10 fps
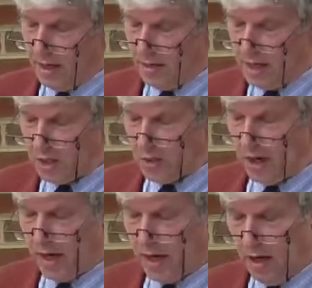In this
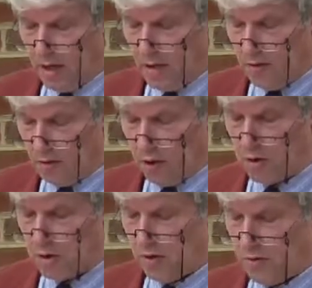way, the
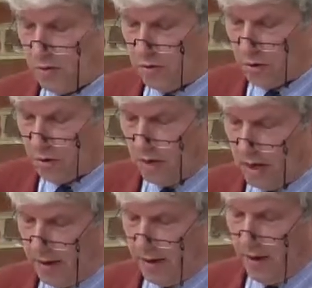followers of
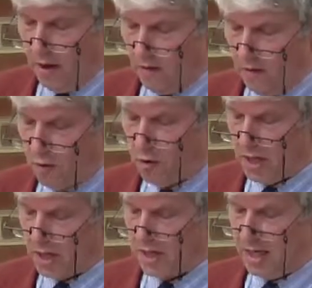Gulen follow
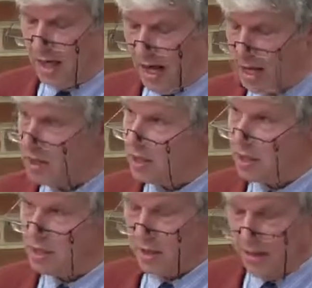his
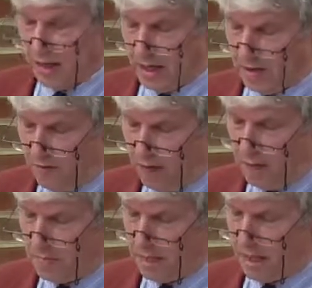analysis in
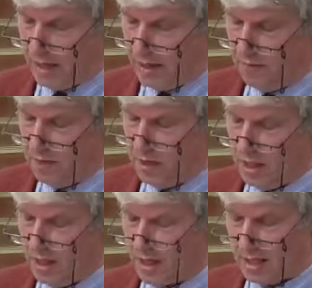developing
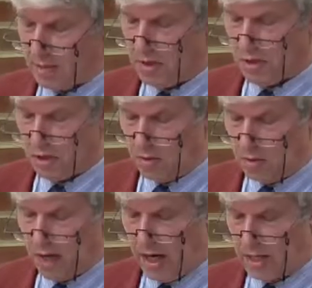activities that can be
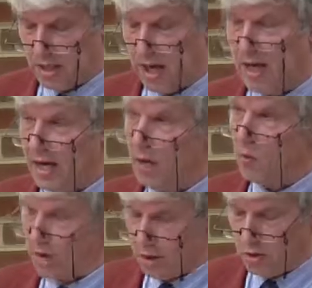summarized
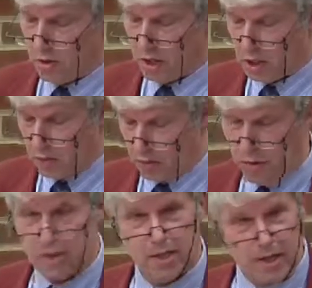in one Turkish
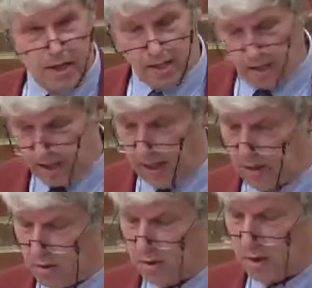word, and
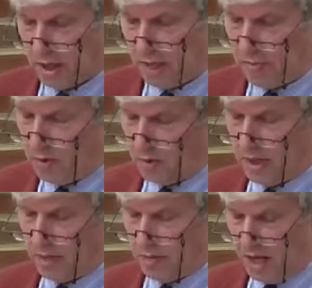again, Dr. Kim
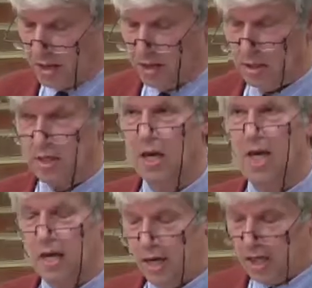already mentioned it,
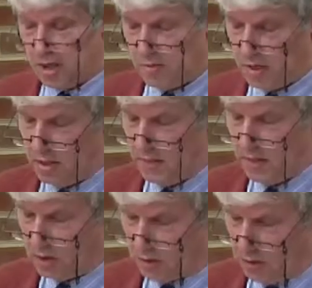hizmet,
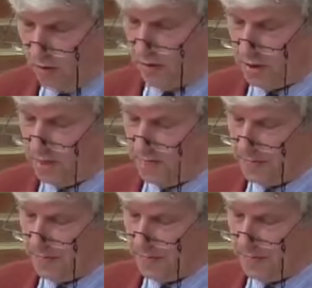service.